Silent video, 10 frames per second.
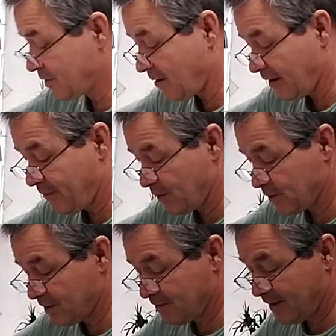sorry
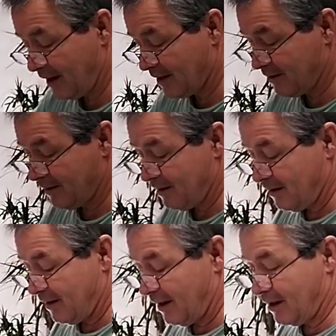folks,
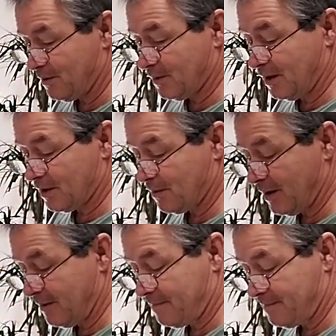I'll do it the other way.